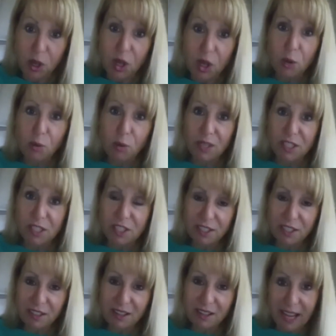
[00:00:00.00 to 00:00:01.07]
which
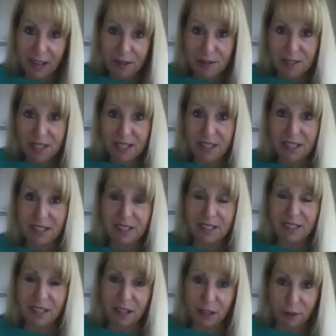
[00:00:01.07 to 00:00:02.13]
allows us
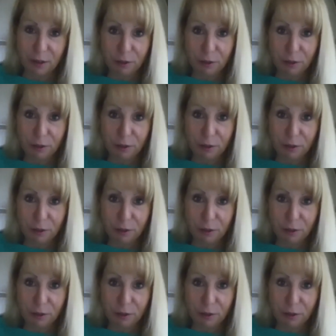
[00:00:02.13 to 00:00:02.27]
uh,